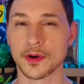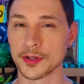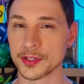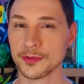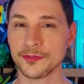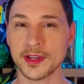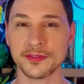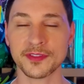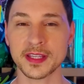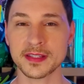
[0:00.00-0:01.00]
Are you
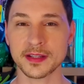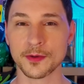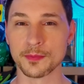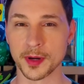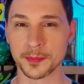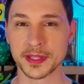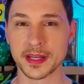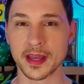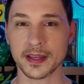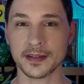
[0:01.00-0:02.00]
afraid of things that go bump in
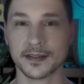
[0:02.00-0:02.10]
the night?